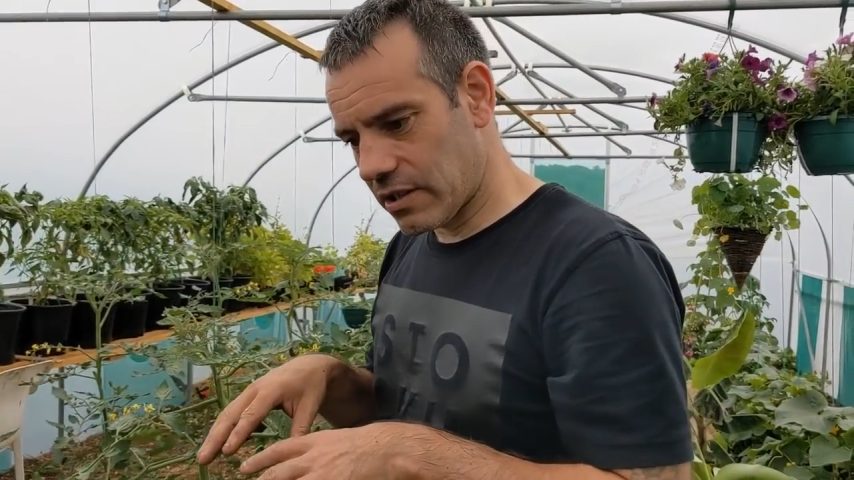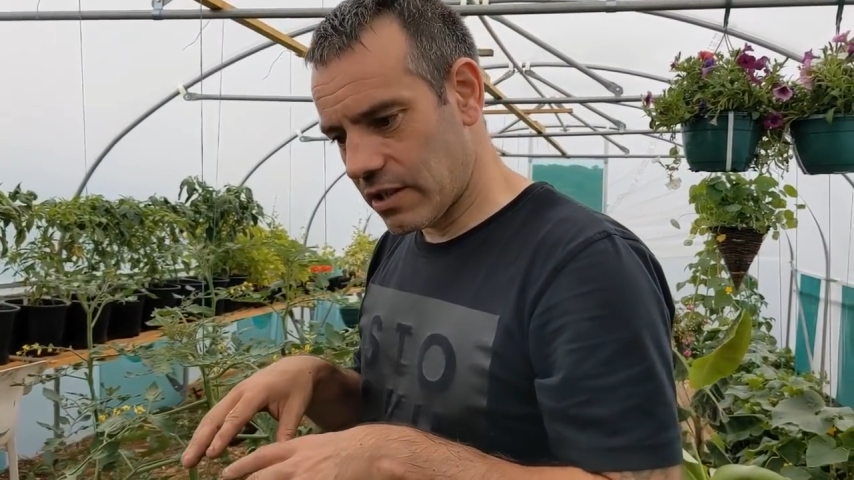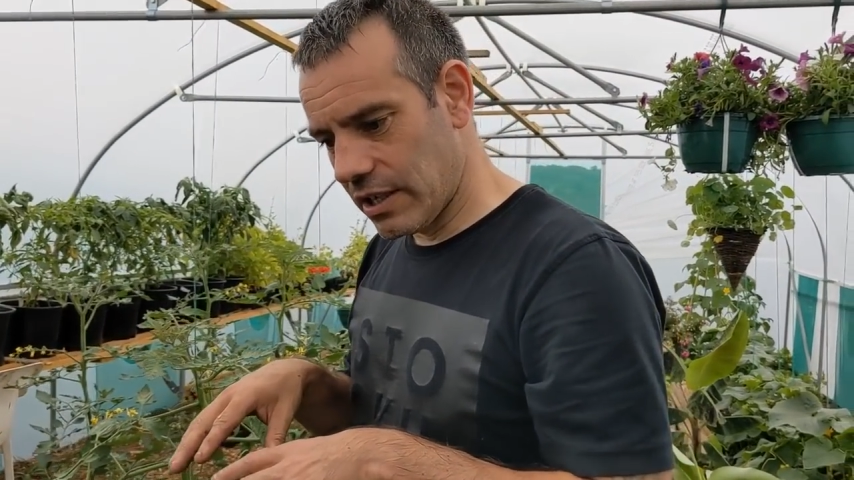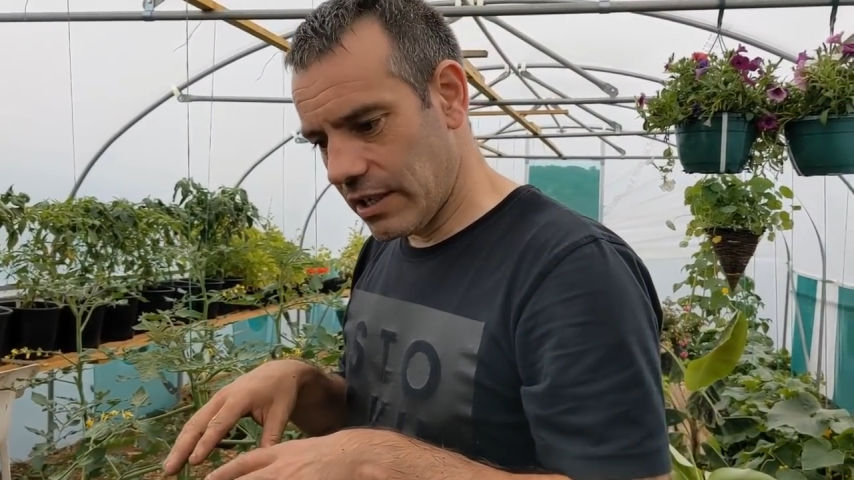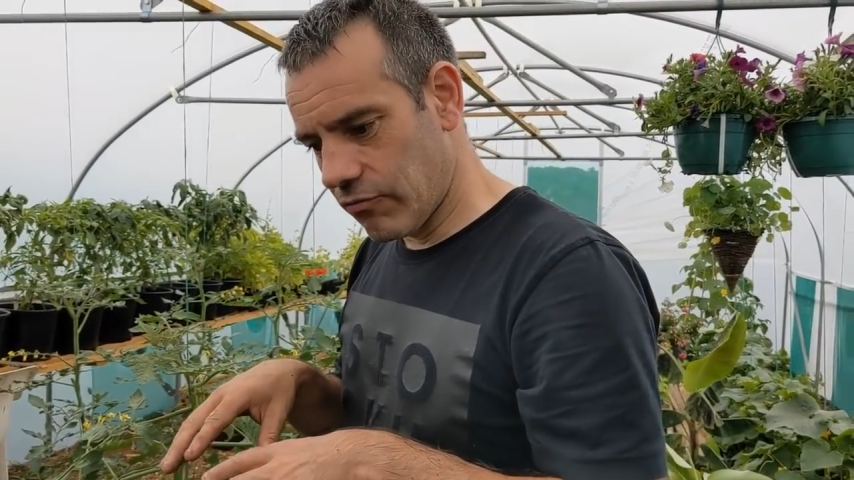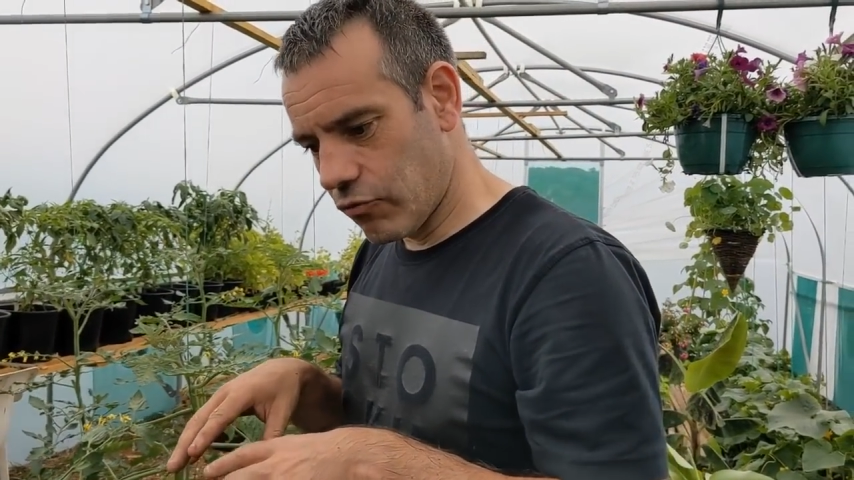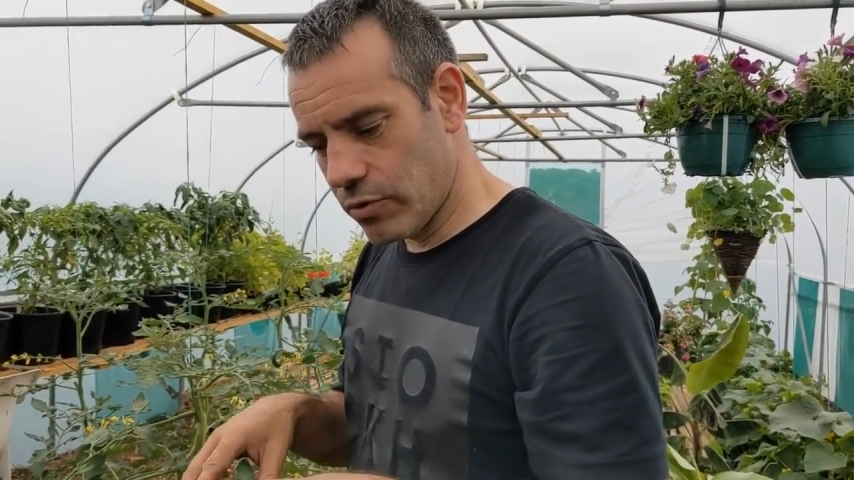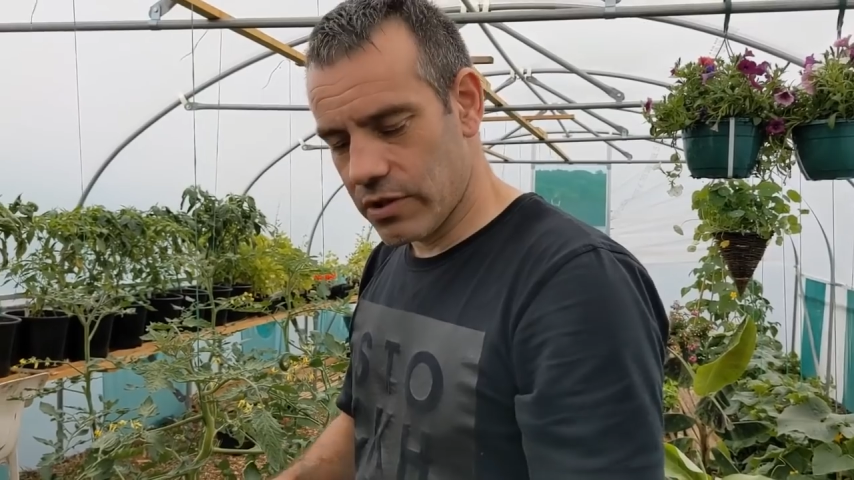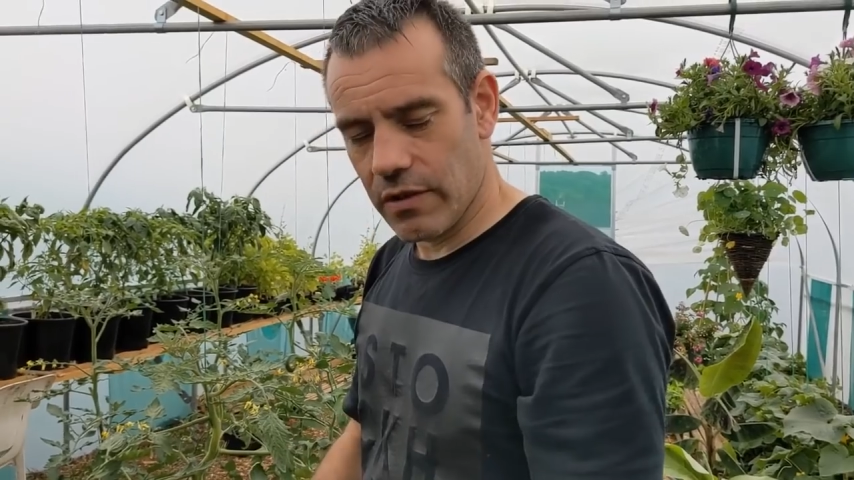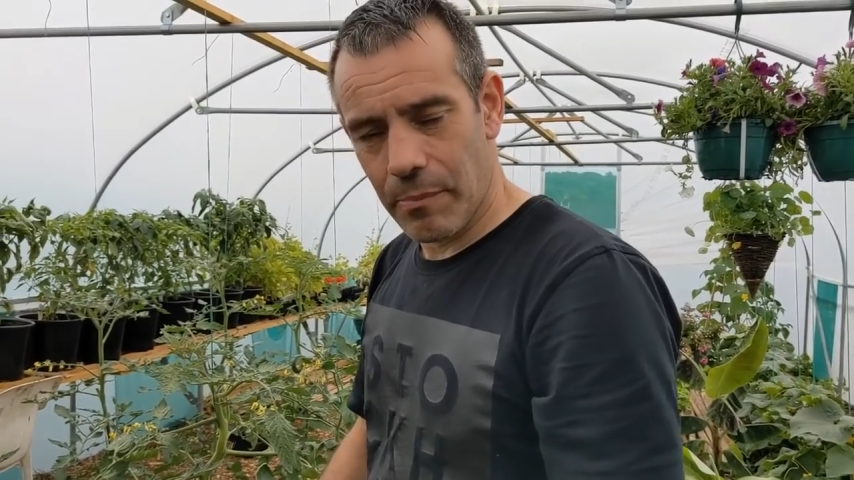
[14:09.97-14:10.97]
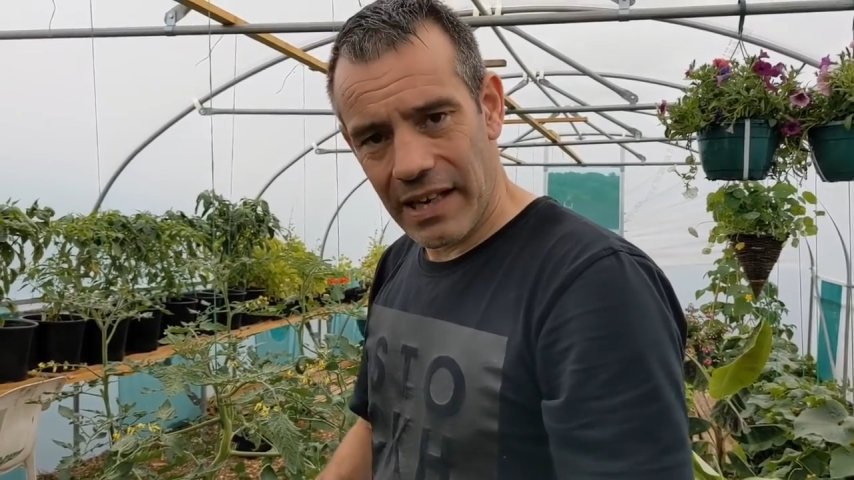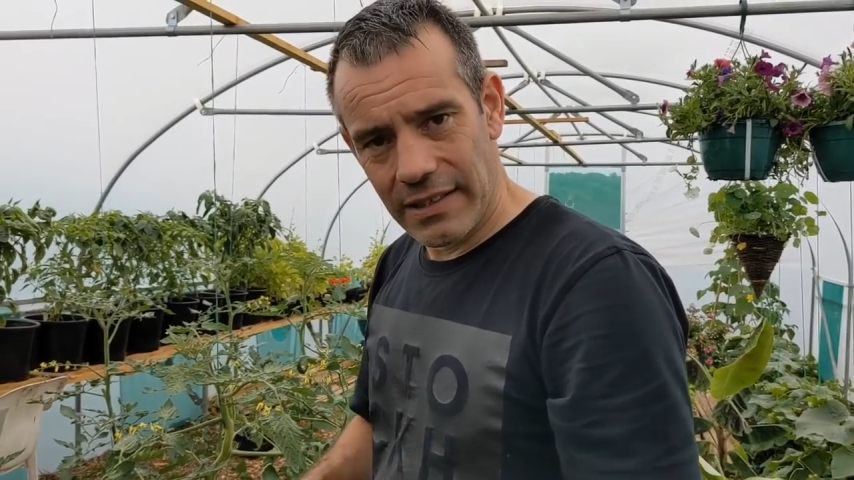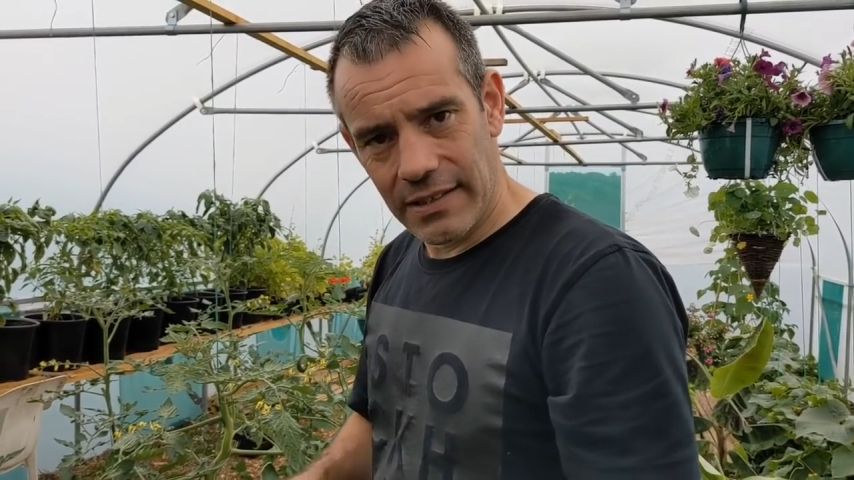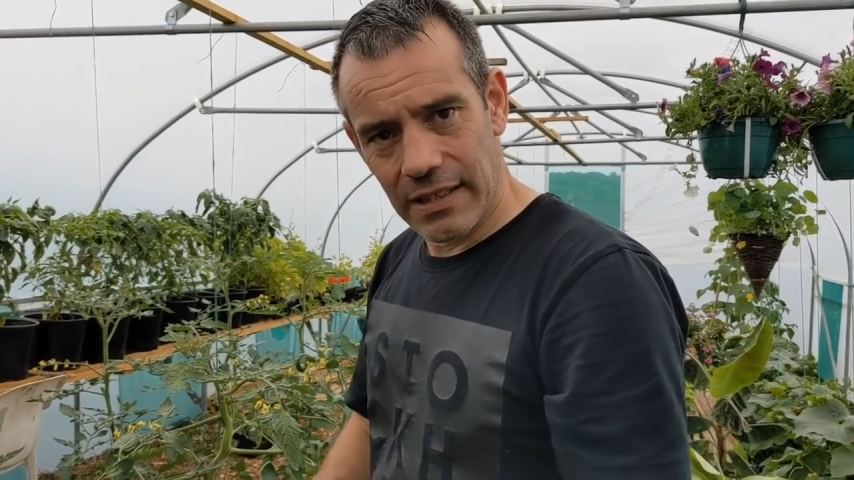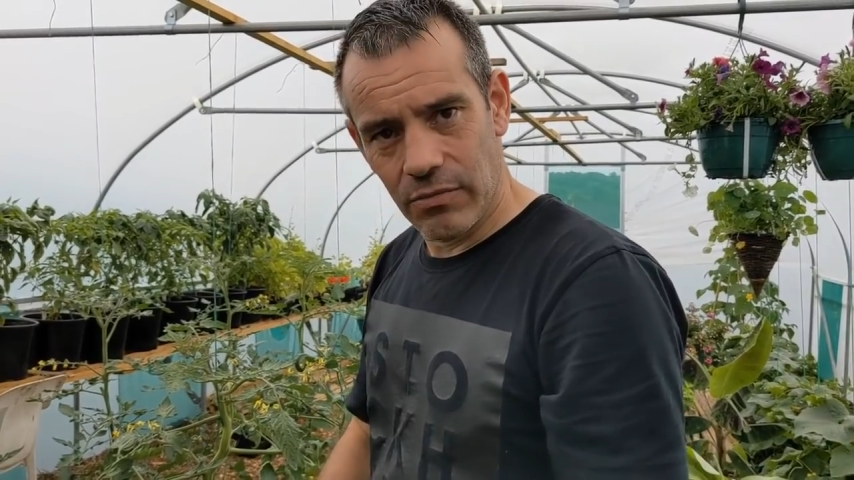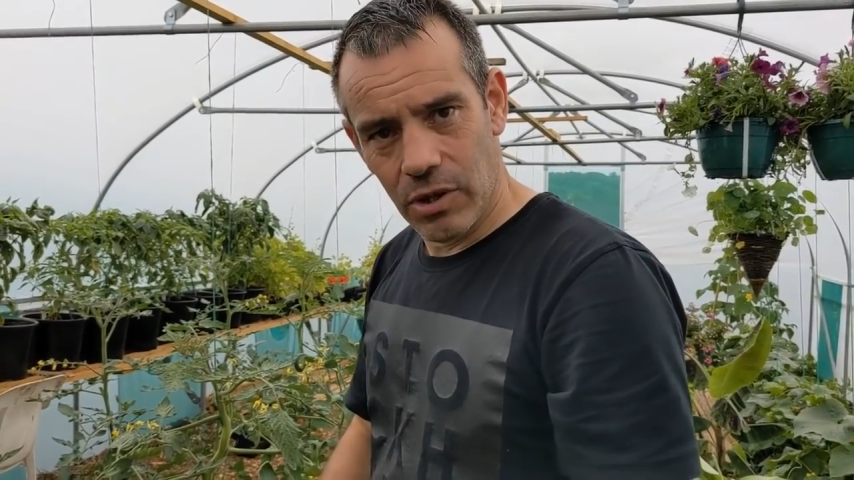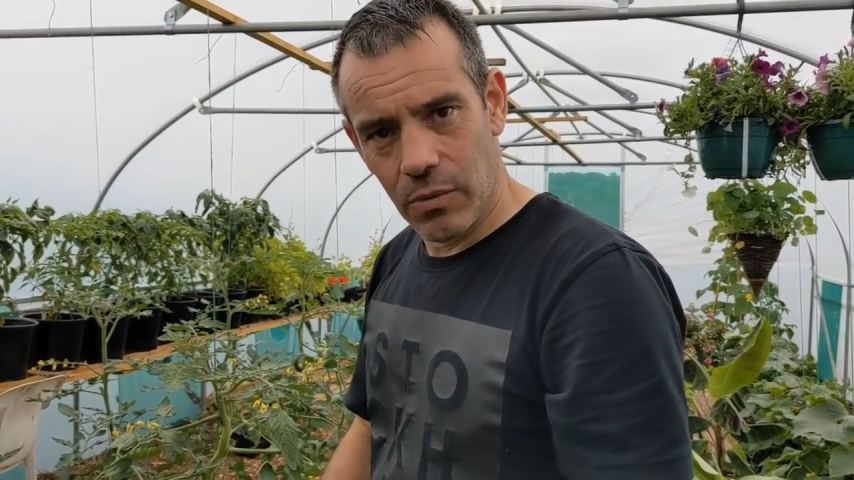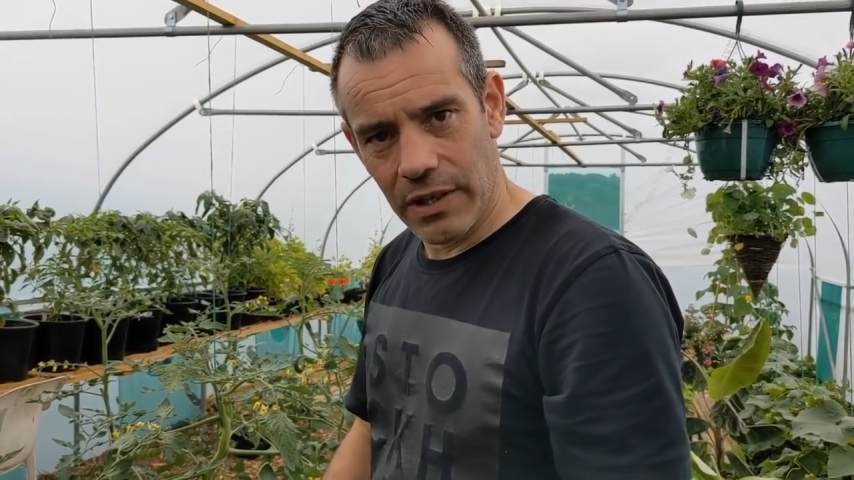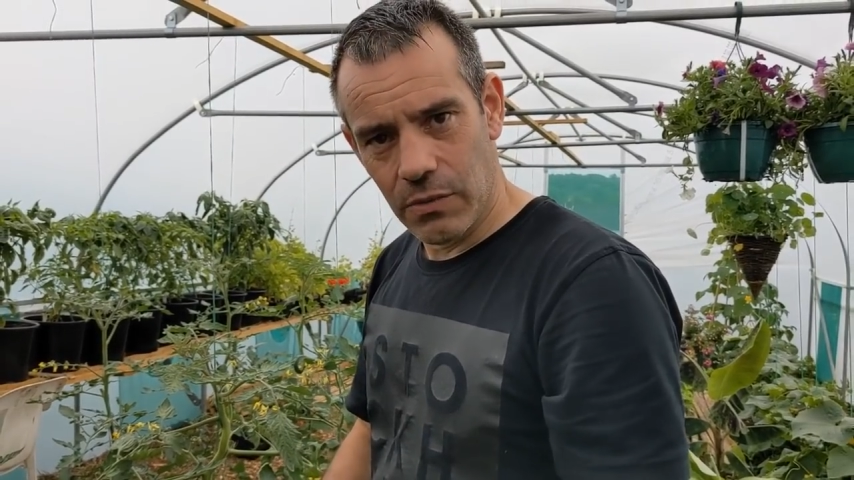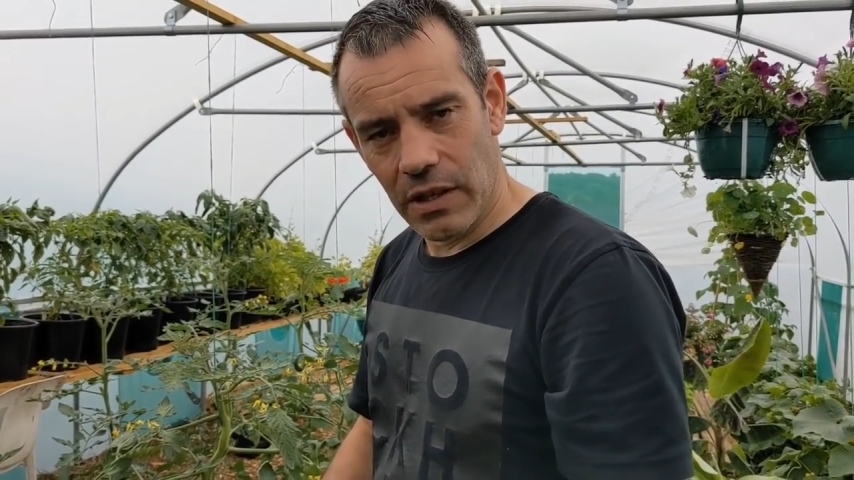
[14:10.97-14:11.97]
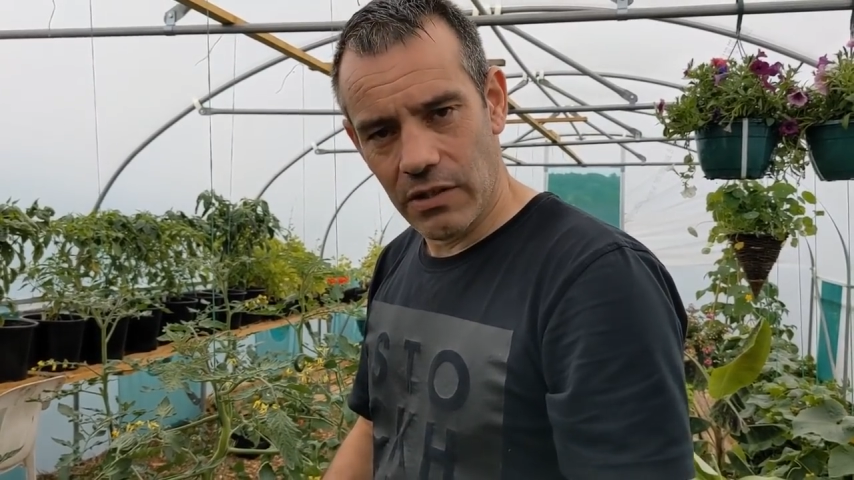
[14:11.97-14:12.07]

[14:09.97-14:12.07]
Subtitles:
the roots of the plant down lower as well.